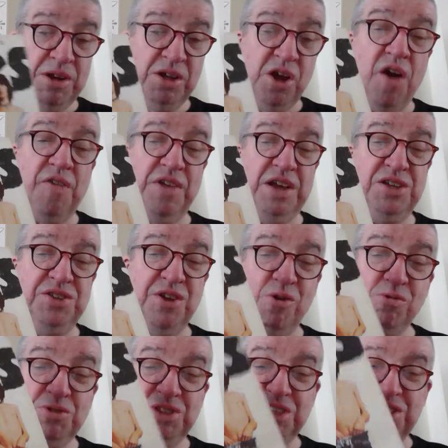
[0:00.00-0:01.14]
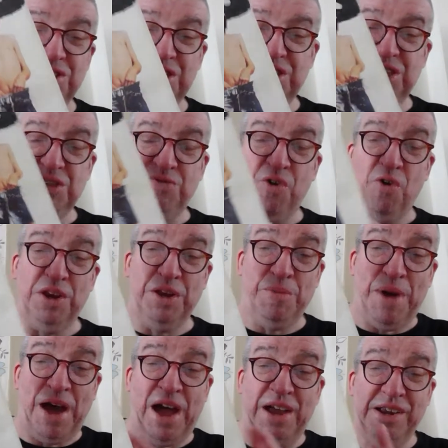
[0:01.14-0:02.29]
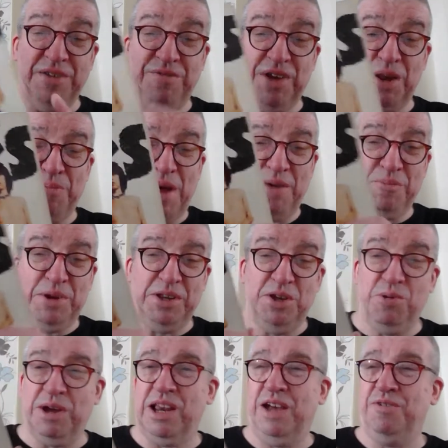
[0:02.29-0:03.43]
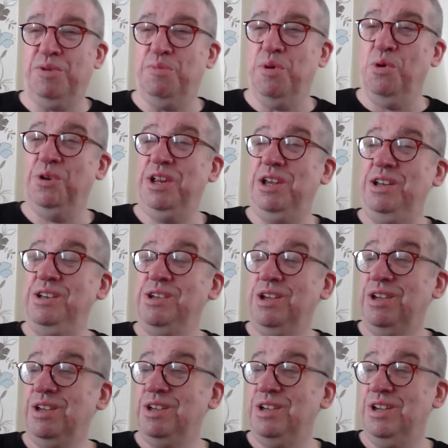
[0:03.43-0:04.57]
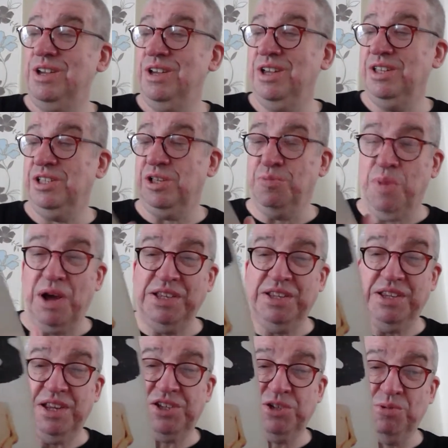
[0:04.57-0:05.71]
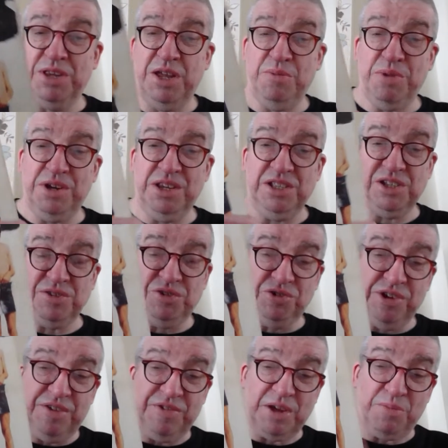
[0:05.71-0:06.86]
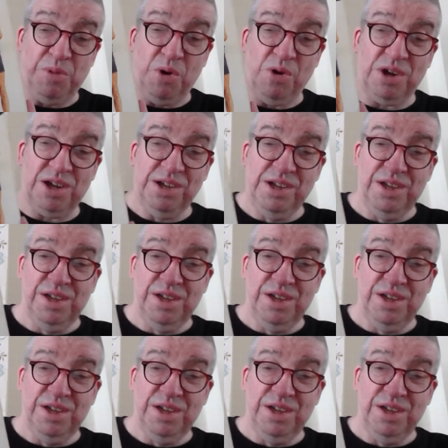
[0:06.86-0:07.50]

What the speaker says: who got this knows, this is falling apart, and it fell apart pretty quickly after I bought it. There's a binding issue with it, but it is a terrific book.